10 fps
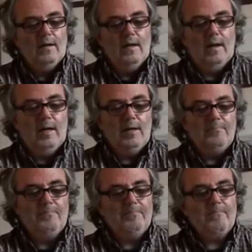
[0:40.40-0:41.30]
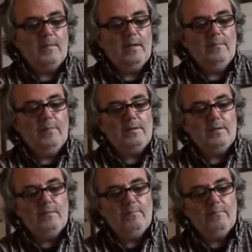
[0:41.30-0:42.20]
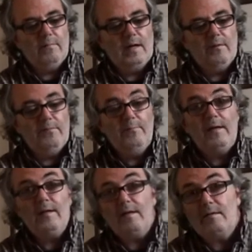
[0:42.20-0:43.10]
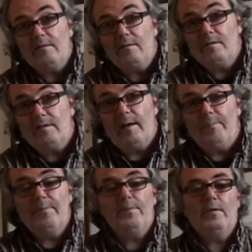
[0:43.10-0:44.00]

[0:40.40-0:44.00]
But I've made a little step